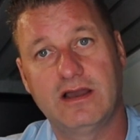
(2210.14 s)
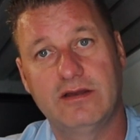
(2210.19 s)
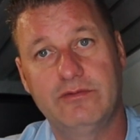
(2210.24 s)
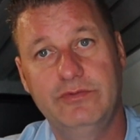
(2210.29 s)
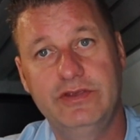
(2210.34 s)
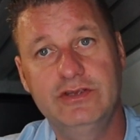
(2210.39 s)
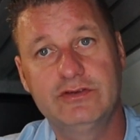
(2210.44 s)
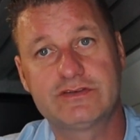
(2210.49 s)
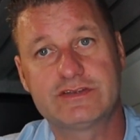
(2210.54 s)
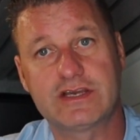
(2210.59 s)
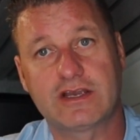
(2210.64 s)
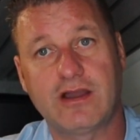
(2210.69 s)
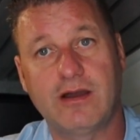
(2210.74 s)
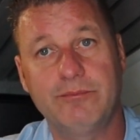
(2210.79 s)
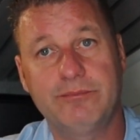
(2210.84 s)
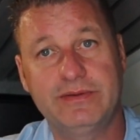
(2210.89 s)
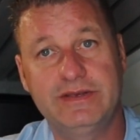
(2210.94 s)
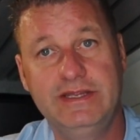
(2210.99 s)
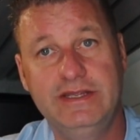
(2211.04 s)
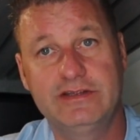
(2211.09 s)
We use the
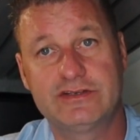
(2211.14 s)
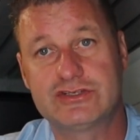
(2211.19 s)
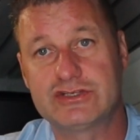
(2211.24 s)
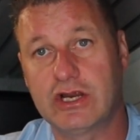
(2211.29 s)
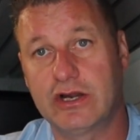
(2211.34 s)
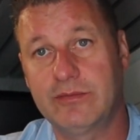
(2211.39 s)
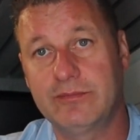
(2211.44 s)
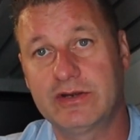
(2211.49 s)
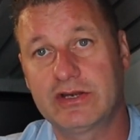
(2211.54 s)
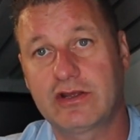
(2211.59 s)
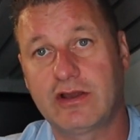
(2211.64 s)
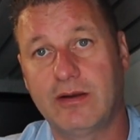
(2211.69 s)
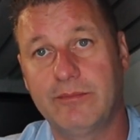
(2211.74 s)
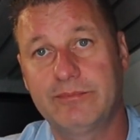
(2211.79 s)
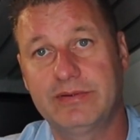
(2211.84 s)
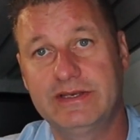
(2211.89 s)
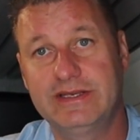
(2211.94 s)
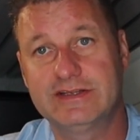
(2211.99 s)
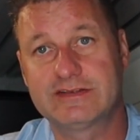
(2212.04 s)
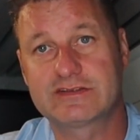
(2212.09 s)
company, a German
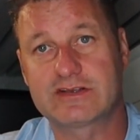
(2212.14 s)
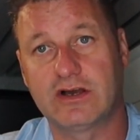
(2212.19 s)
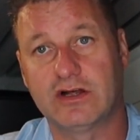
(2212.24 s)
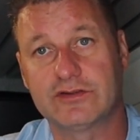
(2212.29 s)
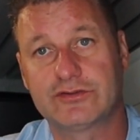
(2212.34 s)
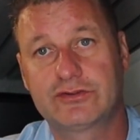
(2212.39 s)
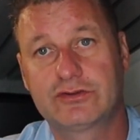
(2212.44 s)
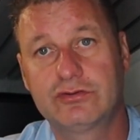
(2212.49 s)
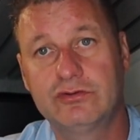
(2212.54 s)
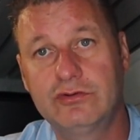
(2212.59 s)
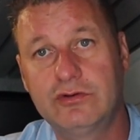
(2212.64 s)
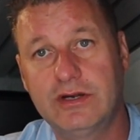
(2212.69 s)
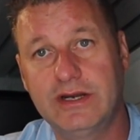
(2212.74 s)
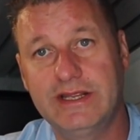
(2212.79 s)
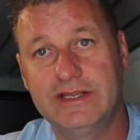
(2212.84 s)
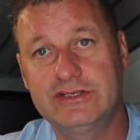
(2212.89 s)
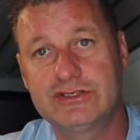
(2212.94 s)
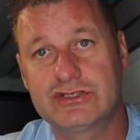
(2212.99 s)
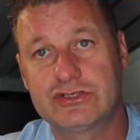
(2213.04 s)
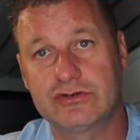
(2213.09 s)
company. It's called
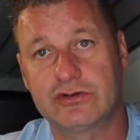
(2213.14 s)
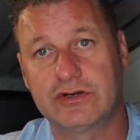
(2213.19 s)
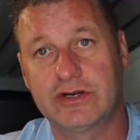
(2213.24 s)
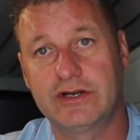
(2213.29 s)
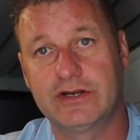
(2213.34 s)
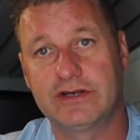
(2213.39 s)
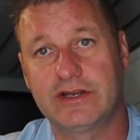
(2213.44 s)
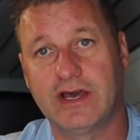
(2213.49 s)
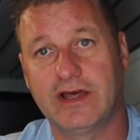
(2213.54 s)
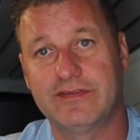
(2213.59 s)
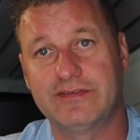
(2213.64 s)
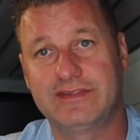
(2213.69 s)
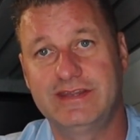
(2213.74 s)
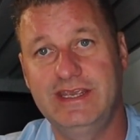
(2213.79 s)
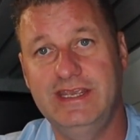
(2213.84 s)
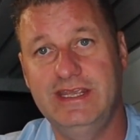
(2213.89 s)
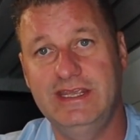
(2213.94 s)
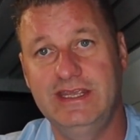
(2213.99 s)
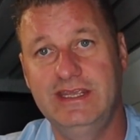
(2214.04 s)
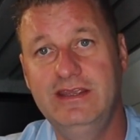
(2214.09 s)

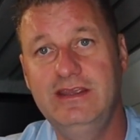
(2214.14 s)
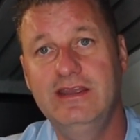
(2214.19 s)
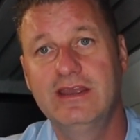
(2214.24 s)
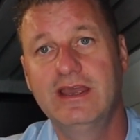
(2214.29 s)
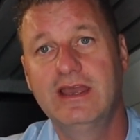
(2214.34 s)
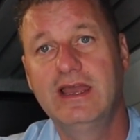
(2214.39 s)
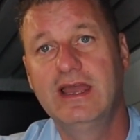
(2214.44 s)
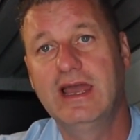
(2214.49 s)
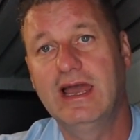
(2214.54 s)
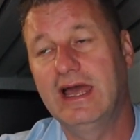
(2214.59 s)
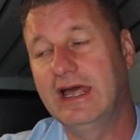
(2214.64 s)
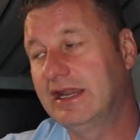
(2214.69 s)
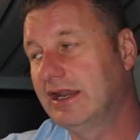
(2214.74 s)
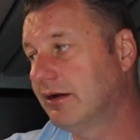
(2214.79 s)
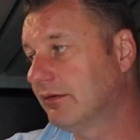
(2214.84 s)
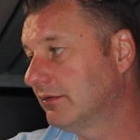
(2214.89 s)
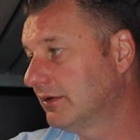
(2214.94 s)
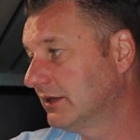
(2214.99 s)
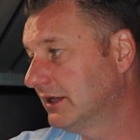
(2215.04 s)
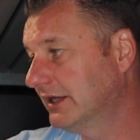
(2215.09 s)
tourinsure.de, and
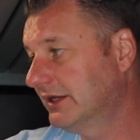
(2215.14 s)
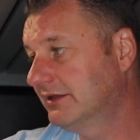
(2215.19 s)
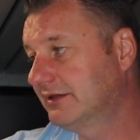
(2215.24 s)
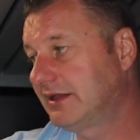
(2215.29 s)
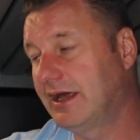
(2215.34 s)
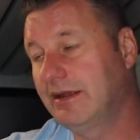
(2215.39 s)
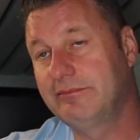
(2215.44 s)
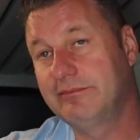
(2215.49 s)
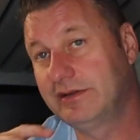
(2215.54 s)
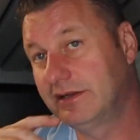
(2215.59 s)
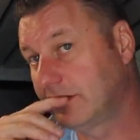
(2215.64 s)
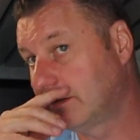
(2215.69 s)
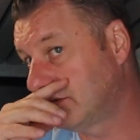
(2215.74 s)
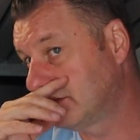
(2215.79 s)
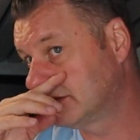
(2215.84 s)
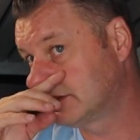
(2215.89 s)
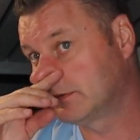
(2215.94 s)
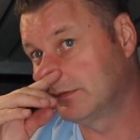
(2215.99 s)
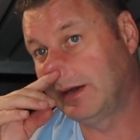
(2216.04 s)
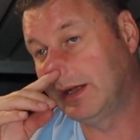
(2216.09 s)
I will link that
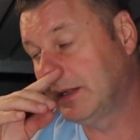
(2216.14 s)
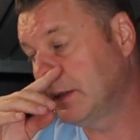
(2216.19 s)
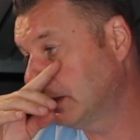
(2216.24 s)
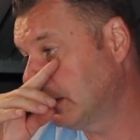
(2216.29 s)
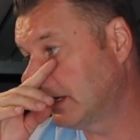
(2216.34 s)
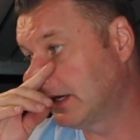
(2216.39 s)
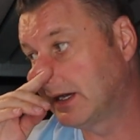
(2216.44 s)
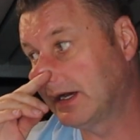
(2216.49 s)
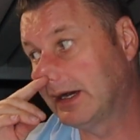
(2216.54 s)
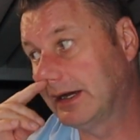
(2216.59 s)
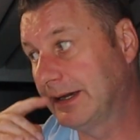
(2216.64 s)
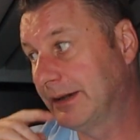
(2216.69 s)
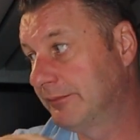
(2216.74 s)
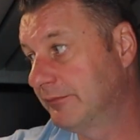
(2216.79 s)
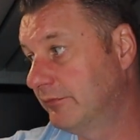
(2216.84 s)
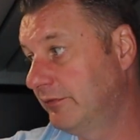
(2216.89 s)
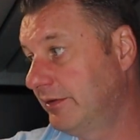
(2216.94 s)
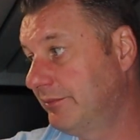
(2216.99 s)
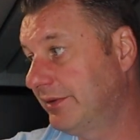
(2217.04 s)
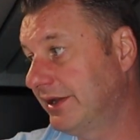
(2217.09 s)
below as well.
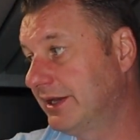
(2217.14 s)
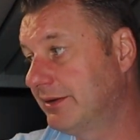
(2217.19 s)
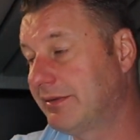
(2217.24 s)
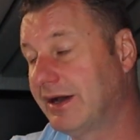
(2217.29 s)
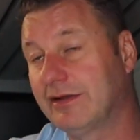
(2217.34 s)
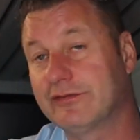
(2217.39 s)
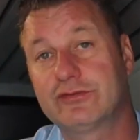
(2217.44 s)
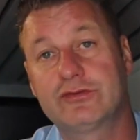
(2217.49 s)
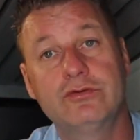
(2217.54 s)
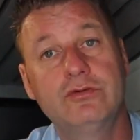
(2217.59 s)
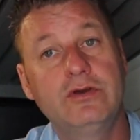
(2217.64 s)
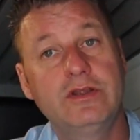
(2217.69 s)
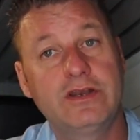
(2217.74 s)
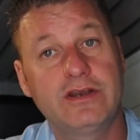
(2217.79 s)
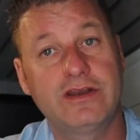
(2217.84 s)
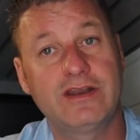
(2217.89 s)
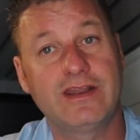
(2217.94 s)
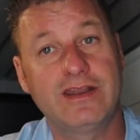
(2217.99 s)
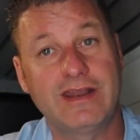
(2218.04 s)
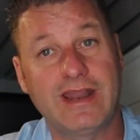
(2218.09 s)
We paid about
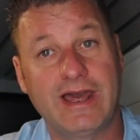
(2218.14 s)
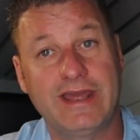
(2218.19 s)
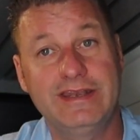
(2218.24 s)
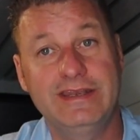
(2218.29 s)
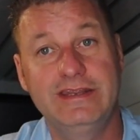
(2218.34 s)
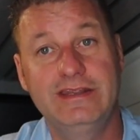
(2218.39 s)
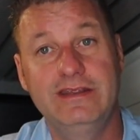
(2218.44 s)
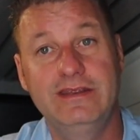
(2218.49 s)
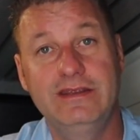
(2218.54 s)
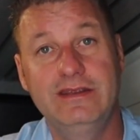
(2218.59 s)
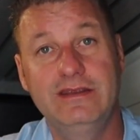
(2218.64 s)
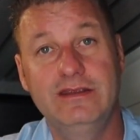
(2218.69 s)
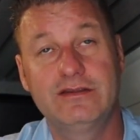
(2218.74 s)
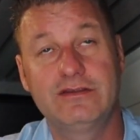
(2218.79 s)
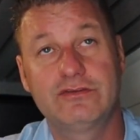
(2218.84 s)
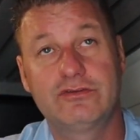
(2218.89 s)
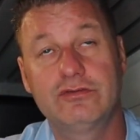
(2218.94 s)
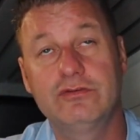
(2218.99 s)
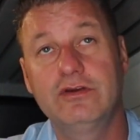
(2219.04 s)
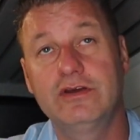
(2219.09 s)

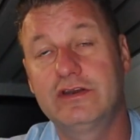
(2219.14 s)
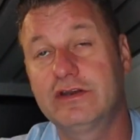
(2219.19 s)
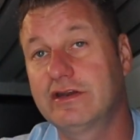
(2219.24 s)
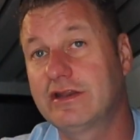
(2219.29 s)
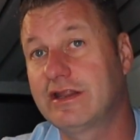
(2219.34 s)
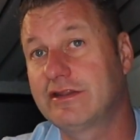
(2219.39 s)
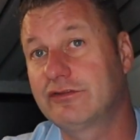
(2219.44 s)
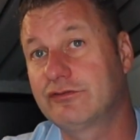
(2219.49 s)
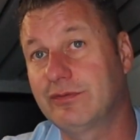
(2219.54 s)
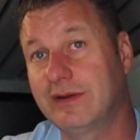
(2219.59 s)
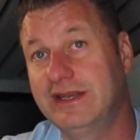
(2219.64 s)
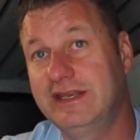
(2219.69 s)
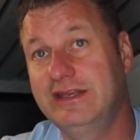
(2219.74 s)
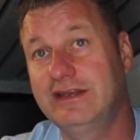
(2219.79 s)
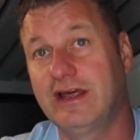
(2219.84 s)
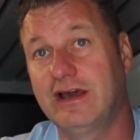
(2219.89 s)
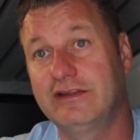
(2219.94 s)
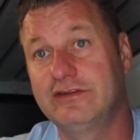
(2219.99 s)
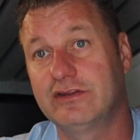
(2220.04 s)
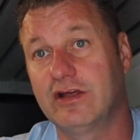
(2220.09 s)

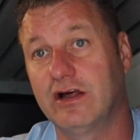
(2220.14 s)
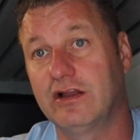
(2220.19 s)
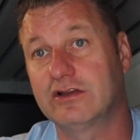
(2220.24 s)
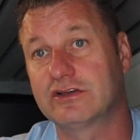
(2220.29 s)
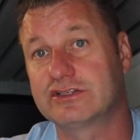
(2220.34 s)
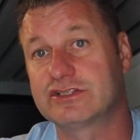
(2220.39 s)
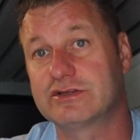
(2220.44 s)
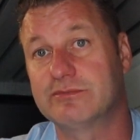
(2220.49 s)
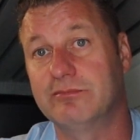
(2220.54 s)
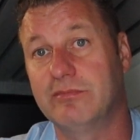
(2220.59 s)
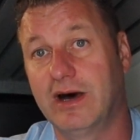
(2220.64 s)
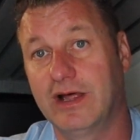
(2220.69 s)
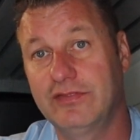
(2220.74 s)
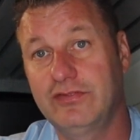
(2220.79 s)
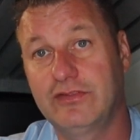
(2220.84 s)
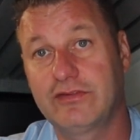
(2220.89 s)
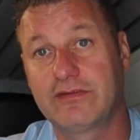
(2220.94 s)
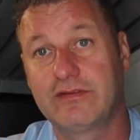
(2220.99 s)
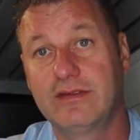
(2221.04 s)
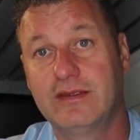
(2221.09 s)
$229 a
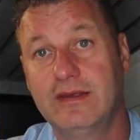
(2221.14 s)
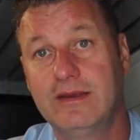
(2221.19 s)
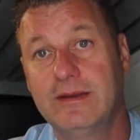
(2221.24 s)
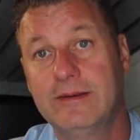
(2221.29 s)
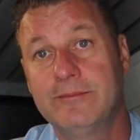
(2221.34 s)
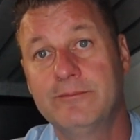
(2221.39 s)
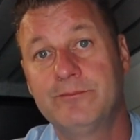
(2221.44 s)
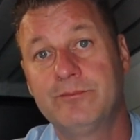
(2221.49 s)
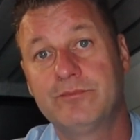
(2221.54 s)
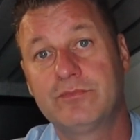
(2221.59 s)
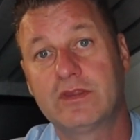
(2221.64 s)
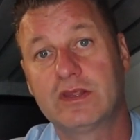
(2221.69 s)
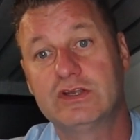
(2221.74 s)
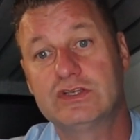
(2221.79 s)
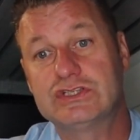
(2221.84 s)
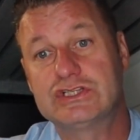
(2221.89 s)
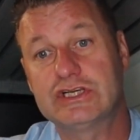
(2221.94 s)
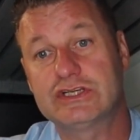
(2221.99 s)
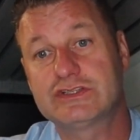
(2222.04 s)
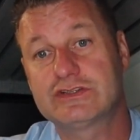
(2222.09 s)
month
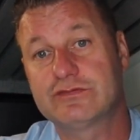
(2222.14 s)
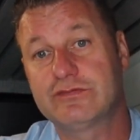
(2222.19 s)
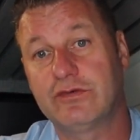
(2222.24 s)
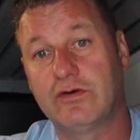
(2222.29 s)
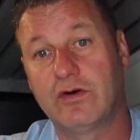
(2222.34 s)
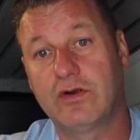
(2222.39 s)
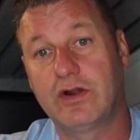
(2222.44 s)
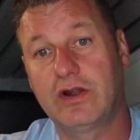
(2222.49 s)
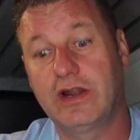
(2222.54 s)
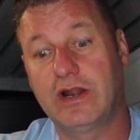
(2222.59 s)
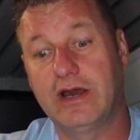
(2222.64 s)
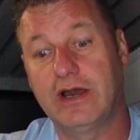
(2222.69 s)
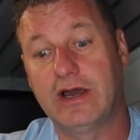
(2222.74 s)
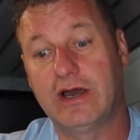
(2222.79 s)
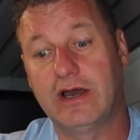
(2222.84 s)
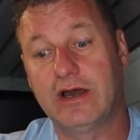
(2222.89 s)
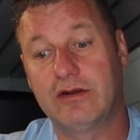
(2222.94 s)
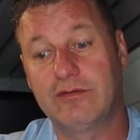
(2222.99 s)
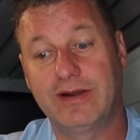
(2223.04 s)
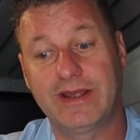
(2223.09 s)
just for
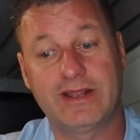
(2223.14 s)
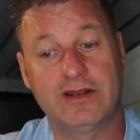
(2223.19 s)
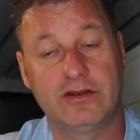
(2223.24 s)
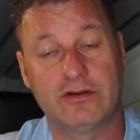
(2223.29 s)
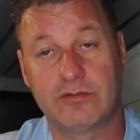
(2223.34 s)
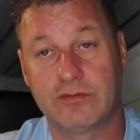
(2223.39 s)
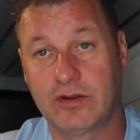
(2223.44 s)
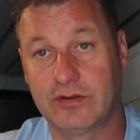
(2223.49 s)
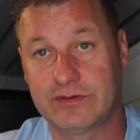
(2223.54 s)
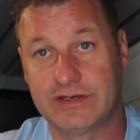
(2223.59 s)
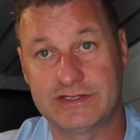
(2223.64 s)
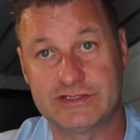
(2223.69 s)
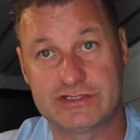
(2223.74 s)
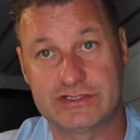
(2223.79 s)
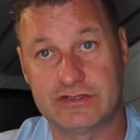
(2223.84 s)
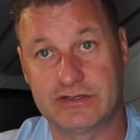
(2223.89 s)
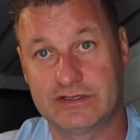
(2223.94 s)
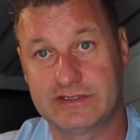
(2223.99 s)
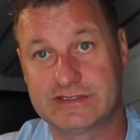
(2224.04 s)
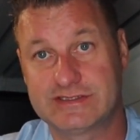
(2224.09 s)
regular road
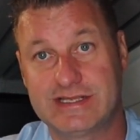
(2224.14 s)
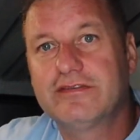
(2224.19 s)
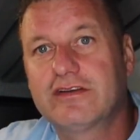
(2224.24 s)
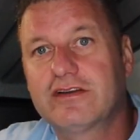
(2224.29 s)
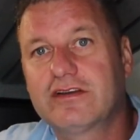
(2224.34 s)
insurance.